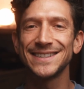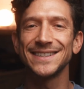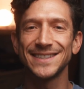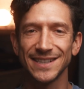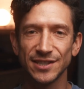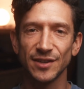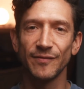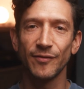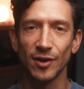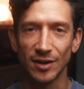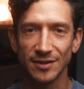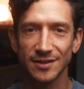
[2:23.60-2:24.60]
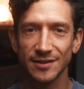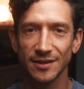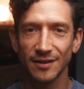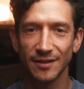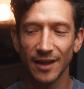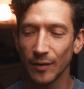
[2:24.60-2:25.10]
decision first,
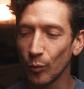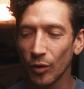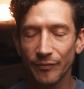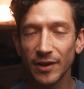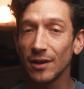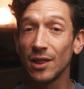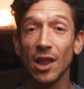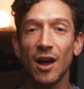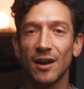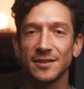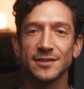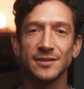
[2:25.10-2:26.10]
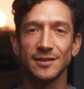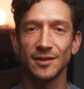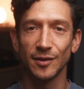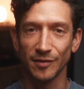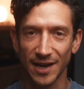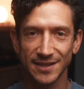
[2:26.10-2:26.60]
then we'll feel lost
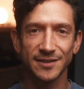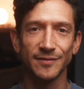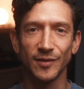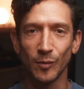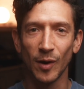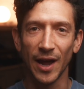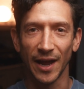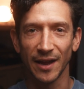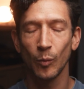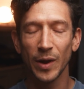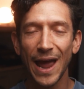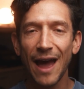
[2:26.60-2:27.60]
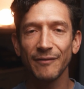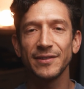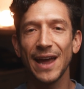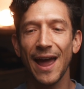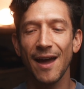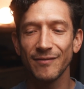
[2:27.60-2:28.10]
the rest of the way. We have
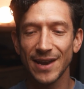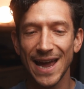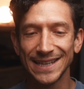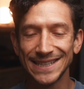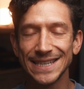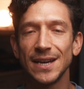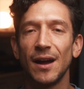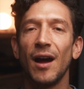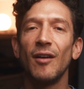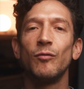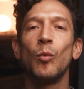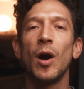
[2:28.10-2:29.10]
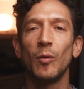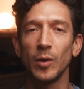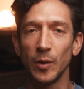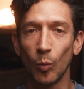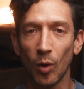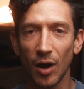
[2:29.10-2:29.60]
to have an idea of what
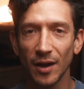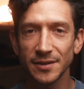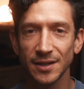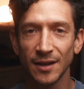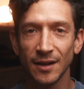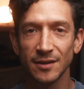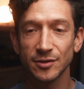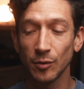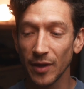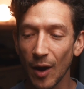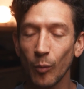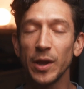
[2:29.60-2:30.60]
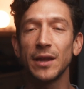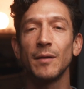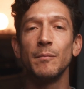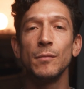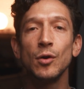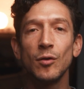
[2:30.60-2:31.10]
we want so that we
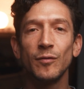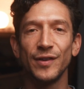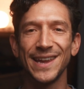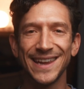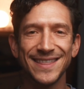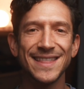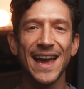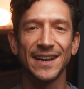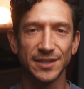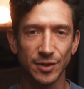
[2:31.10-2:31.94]
can move in that